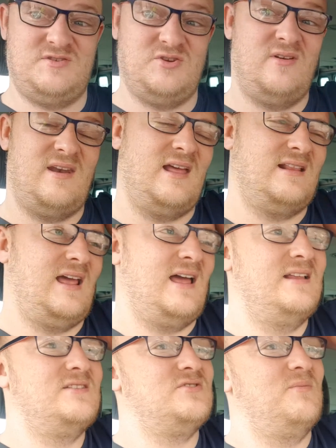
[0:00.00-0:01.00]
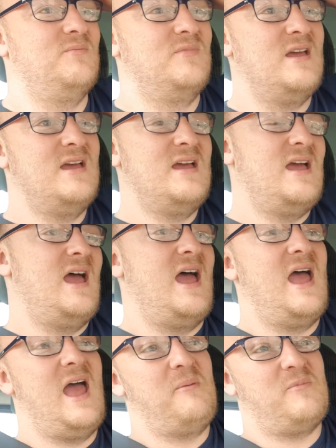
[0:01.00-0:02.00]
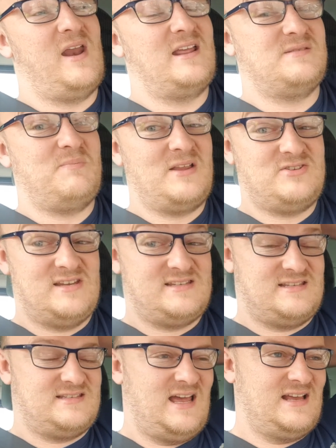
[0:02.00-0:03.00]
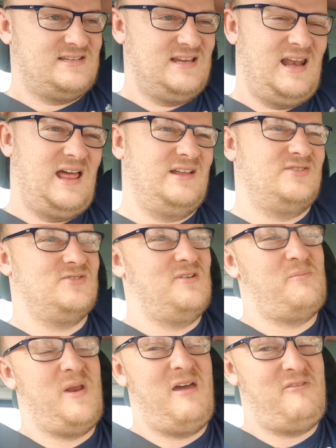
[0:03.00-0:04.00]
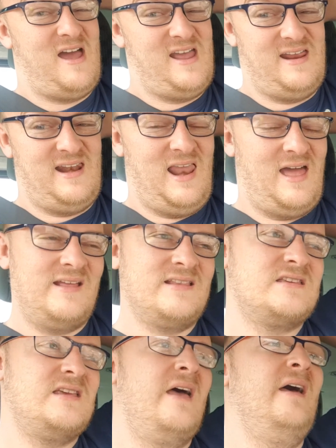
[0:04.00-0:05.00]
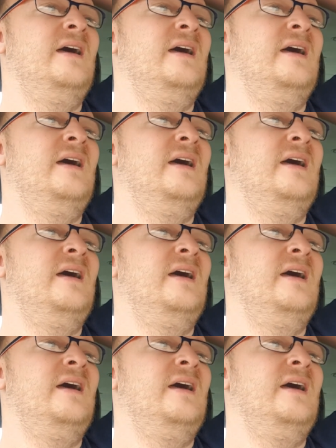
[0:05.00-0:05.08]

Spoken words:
something like that. It's some Greater Manchester Taxi Alliance or Private Hire Alliance.